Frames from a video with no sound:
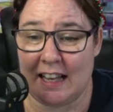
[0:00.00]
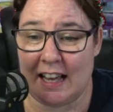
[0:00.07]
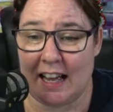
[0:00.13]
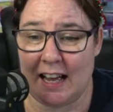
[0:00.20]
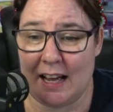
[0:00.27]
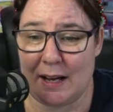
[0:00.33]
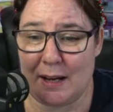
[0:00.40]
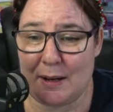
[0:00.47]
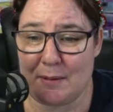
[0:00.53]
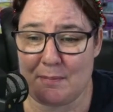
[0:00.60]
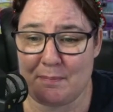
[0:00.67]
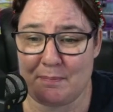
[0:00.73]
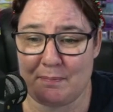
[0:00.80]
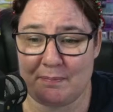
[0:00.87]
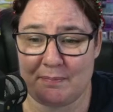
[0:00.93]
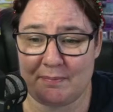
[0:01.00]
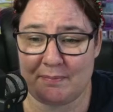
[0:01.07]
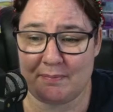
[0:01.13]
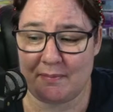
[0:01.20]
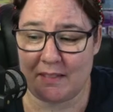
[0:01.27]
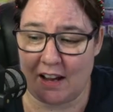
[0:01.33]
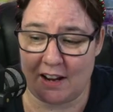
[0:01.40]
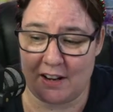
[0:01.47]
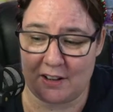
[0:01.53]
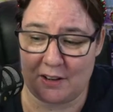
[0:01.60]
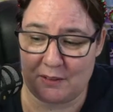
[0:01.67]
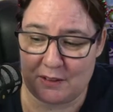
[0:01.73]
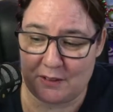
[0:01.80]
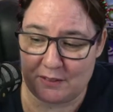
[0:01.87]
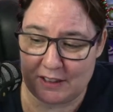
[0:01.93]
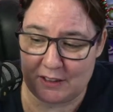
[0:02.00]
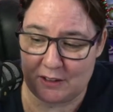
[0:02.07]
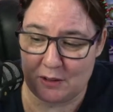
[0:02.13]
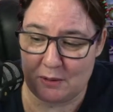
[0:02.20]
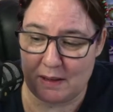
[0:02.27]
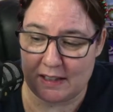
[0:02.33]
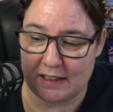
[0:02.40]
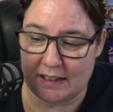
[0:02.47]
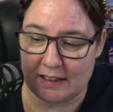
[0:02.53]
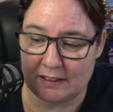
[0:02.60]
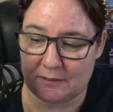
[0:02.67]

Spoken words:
I don't know what to really do about that.